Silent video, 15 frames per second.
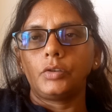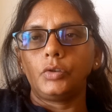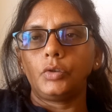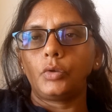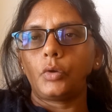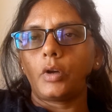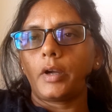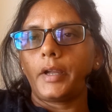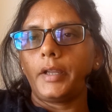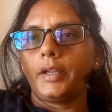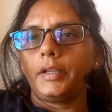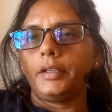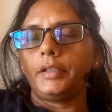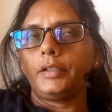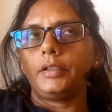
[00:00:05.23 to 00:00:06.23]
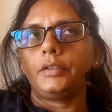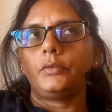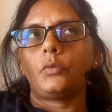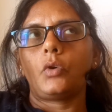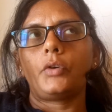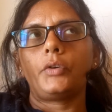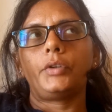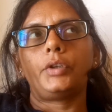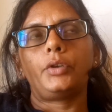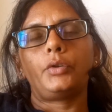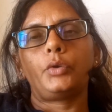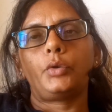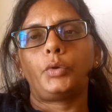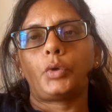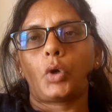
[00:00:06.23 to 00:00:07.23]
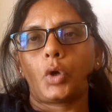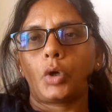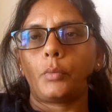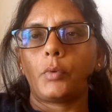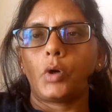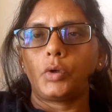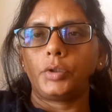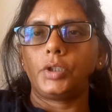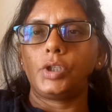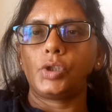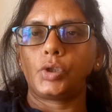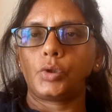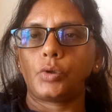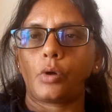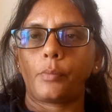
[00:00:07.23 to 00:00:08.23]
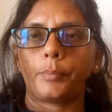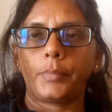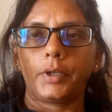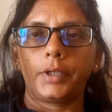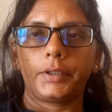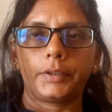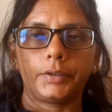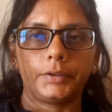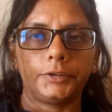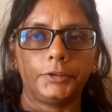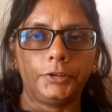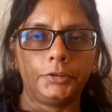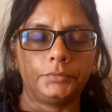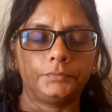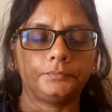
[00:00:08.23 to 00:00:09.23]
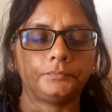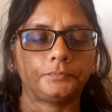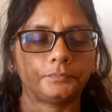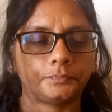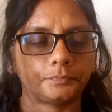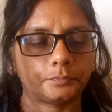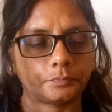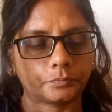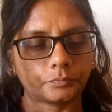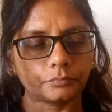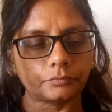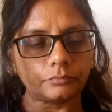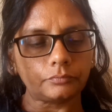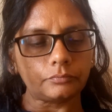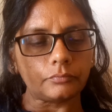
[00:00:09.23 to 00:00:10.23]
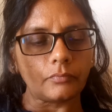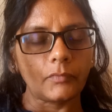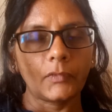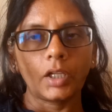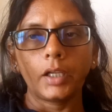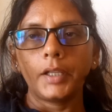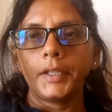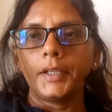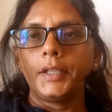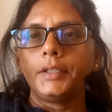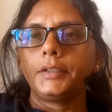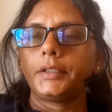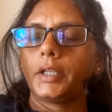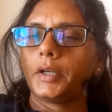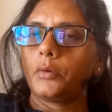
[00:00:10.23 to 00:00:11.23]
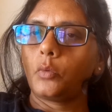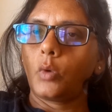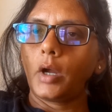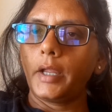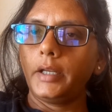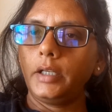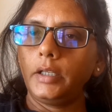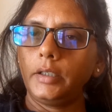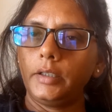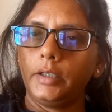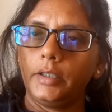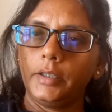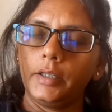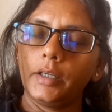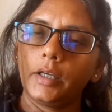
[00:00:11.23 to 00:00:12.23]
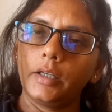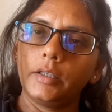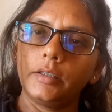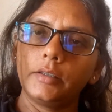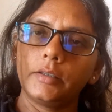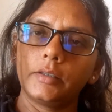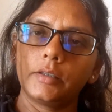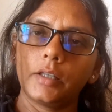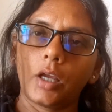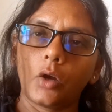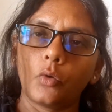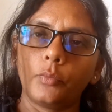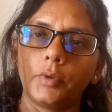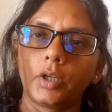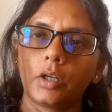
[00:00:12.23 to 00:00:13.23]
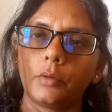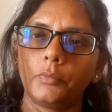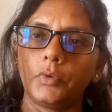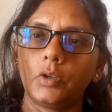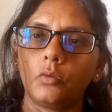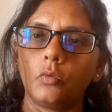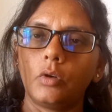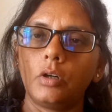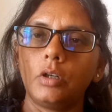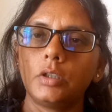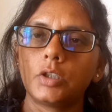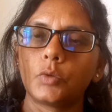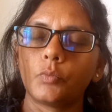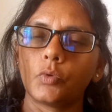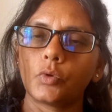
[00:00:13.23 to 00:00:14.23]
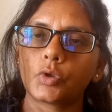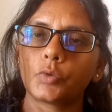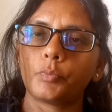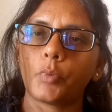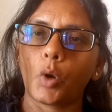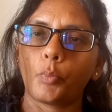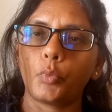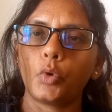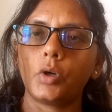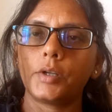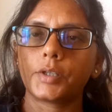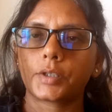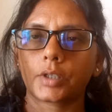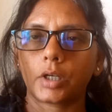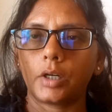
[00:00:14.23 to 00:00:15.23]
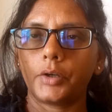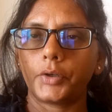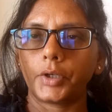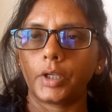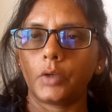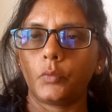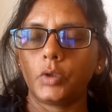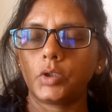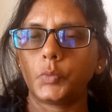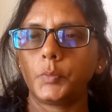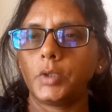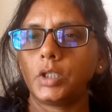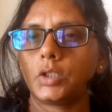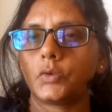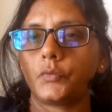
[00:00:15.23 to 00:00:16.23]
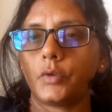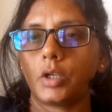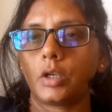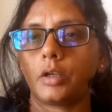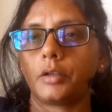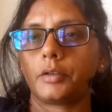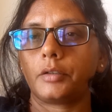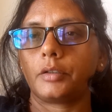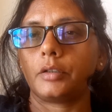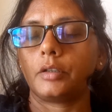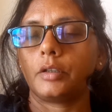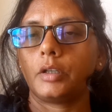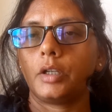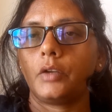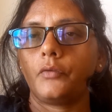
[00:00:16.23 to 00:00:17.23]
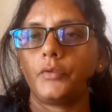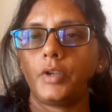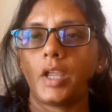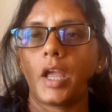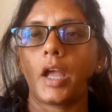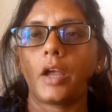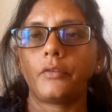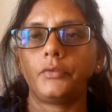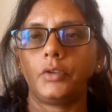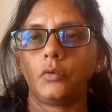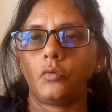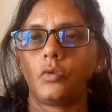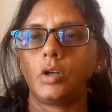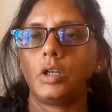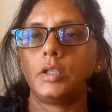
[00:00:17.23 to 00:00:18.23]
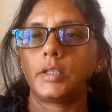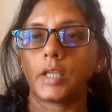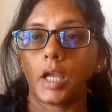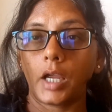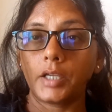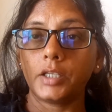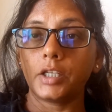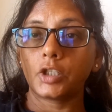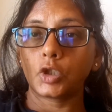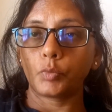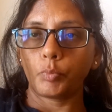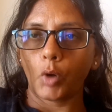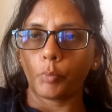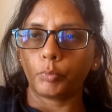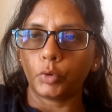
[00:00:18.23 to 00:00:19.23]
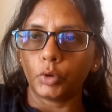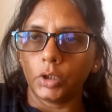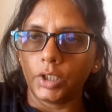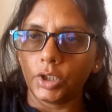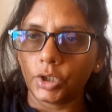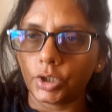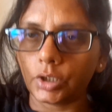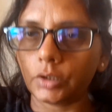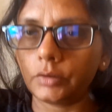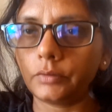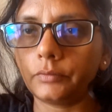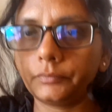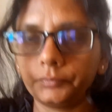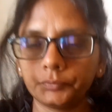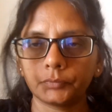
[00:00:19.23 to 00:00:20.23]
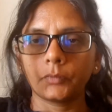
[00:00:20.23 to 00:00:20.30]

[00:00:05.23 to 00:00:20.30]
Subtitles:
I wanted to talk about this topic that while India is now become the world's most populous country, which means we have the world's highest population,